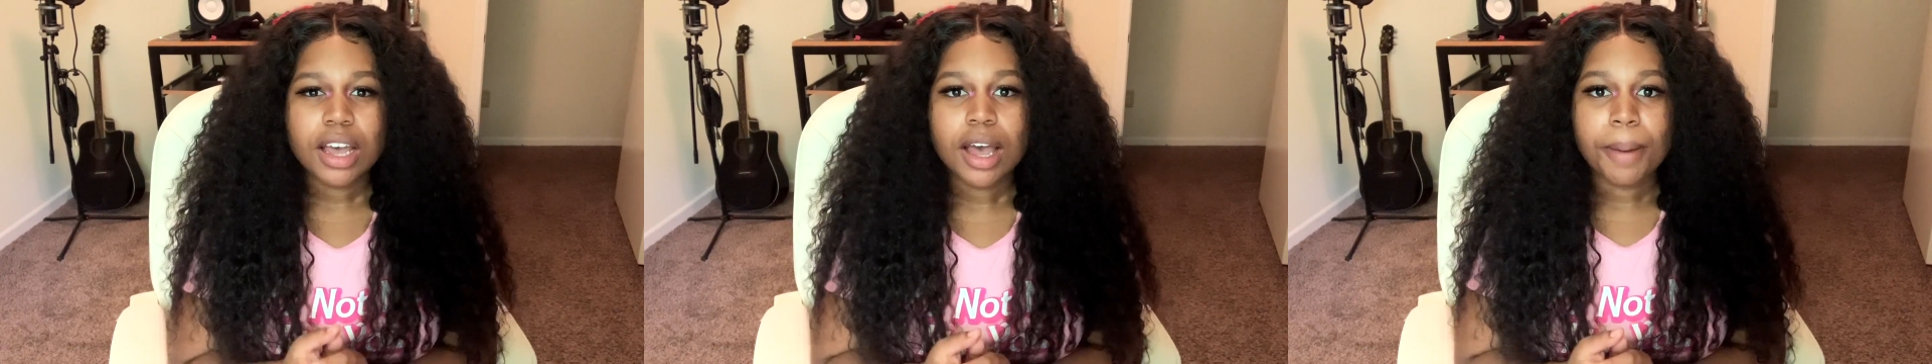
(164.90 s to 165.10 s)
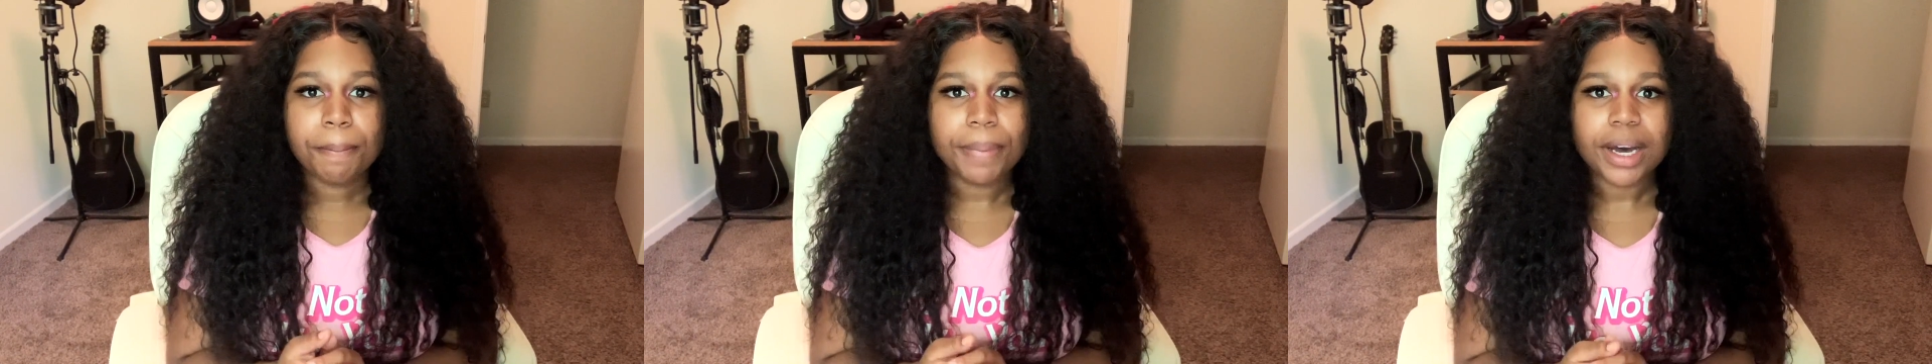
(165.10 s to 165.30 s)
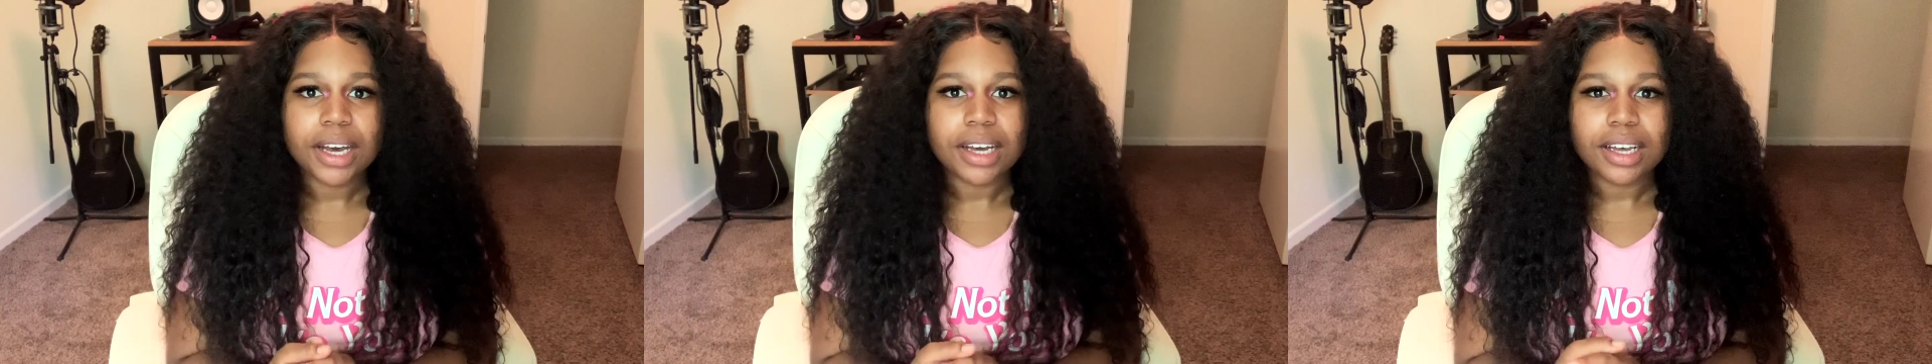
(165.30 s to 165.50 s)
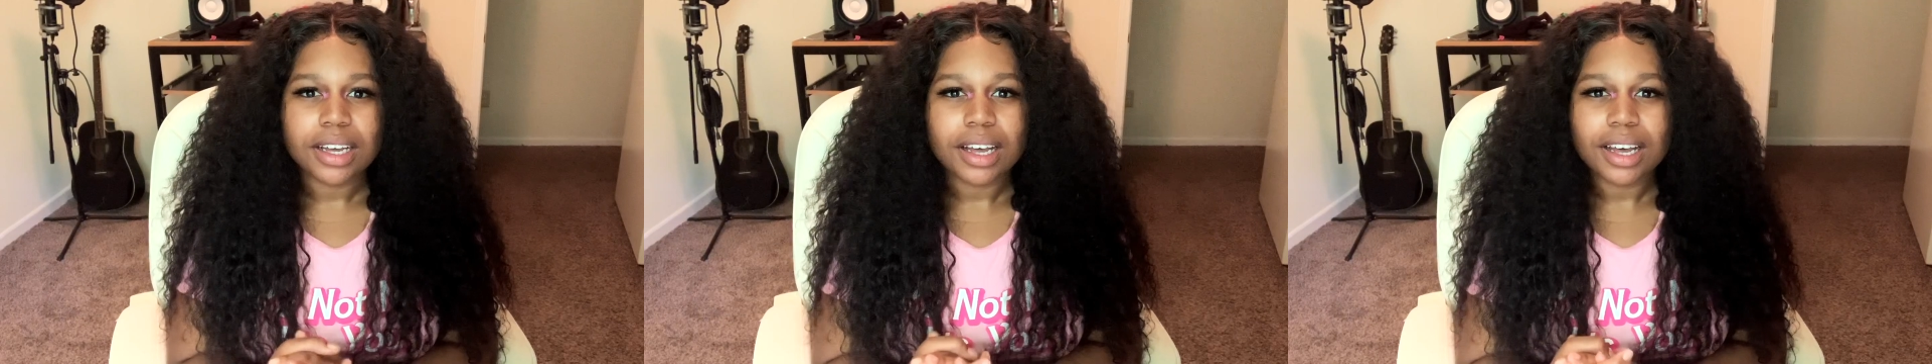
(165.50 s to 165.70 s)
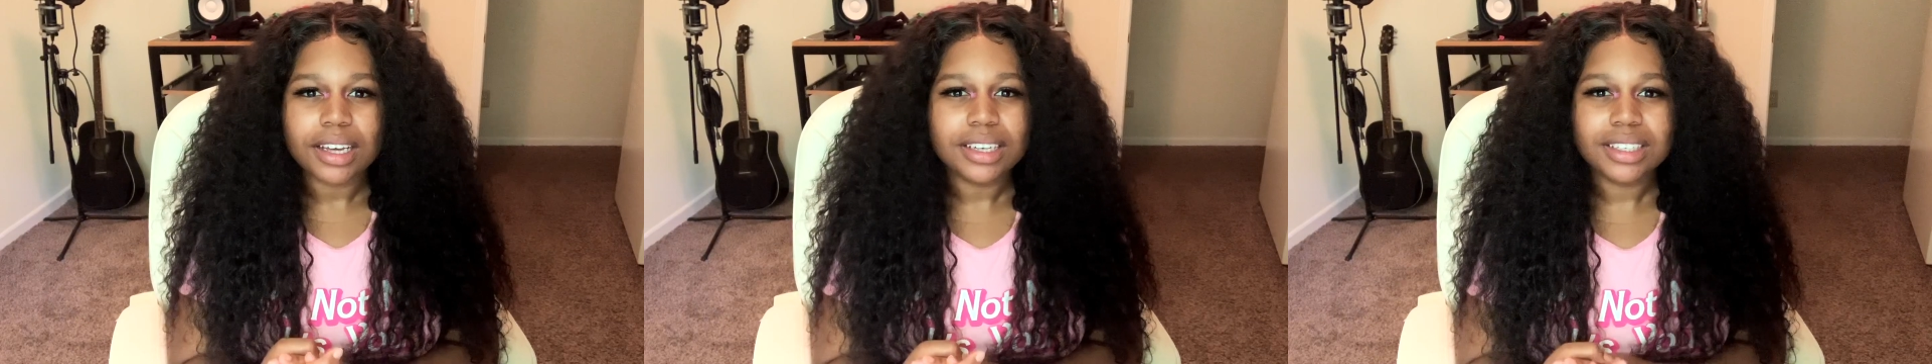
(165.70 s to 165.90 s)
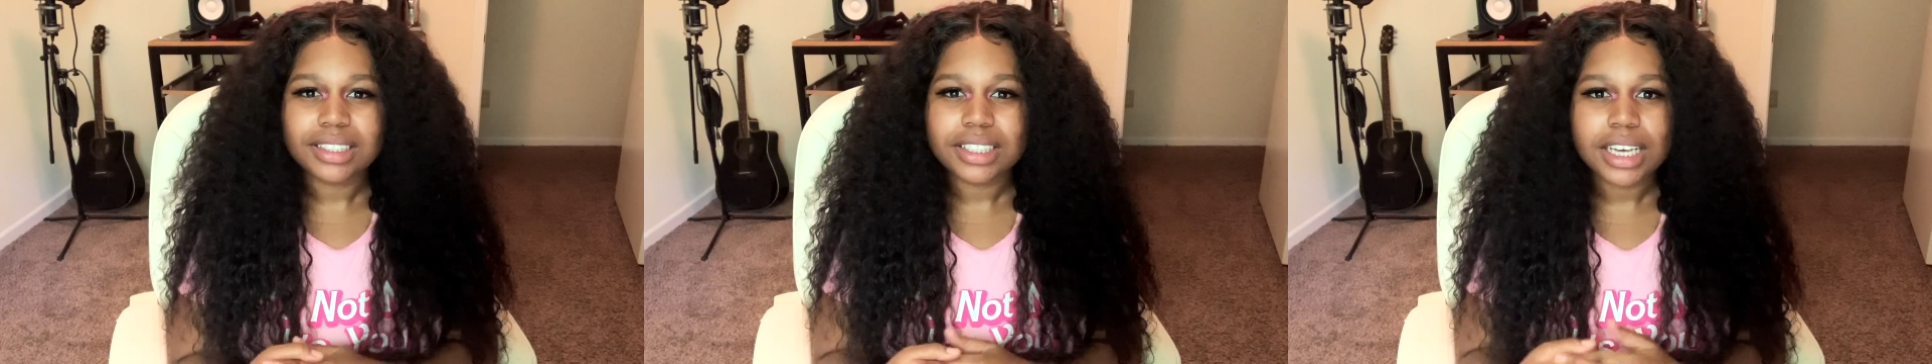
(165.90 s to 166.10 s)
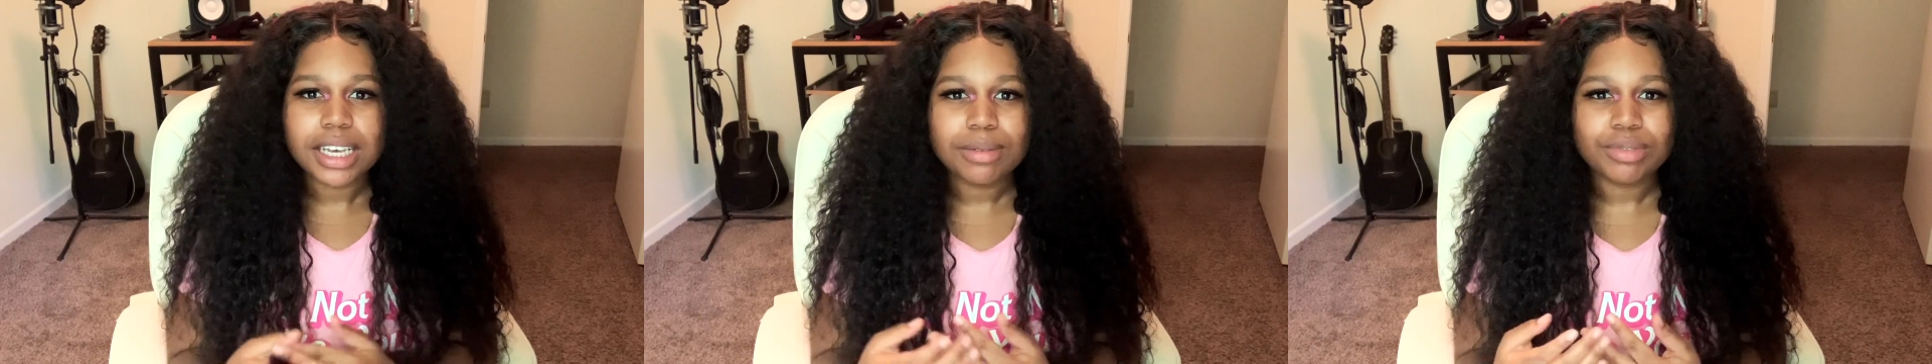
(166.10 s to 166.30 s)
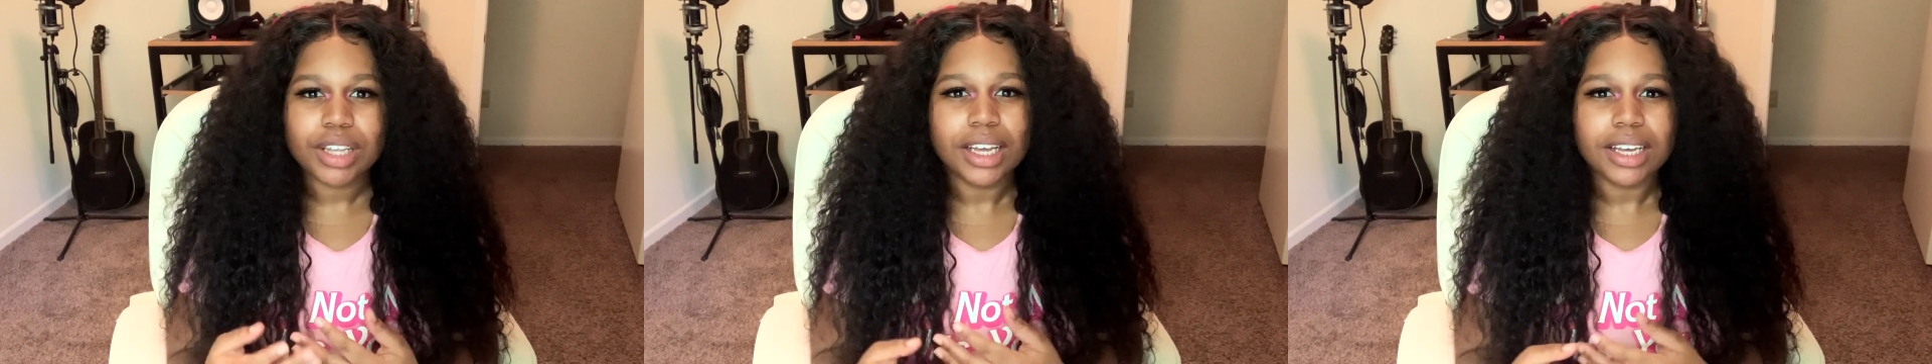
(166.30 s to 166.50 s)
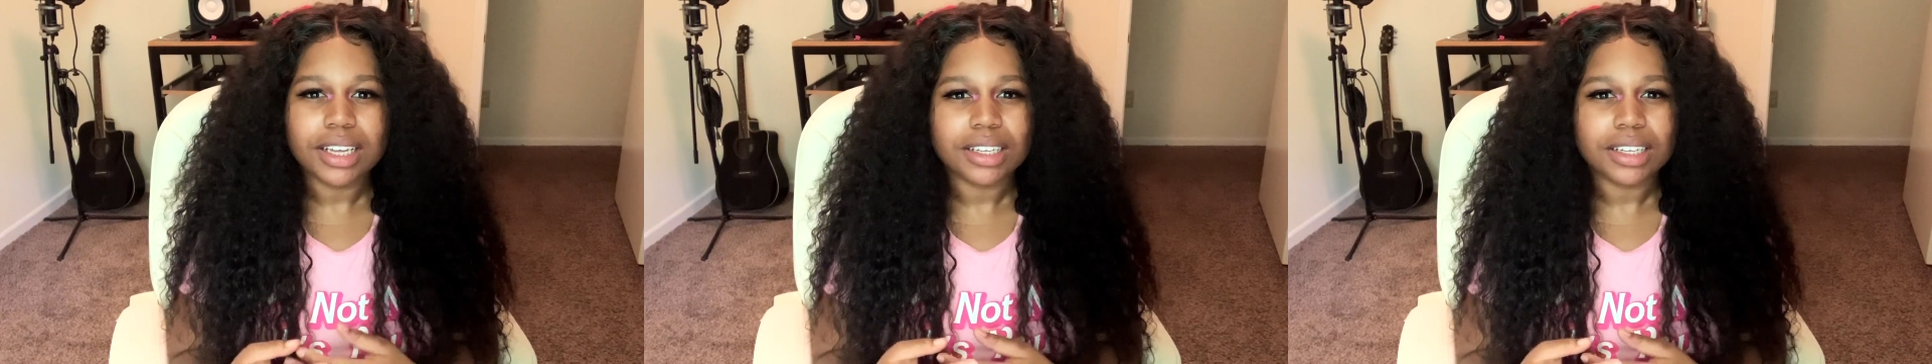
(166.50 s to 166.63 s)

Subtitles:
But it seems that